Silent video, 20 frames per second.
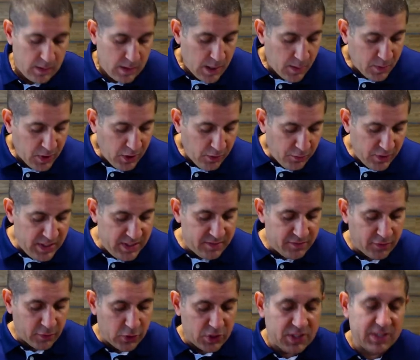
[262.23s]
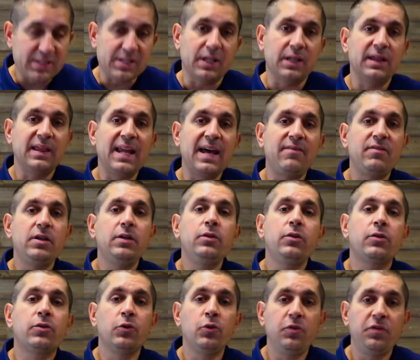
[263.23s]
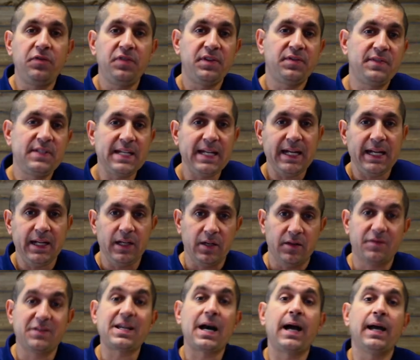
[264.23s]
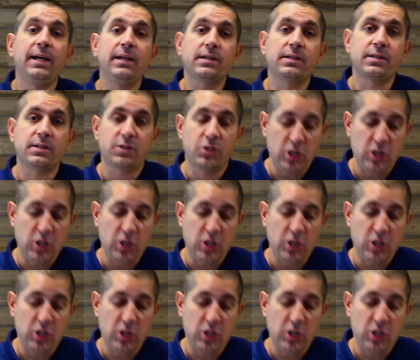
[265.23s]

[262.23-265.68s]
I'm going to read verses 11 through 15 of Titus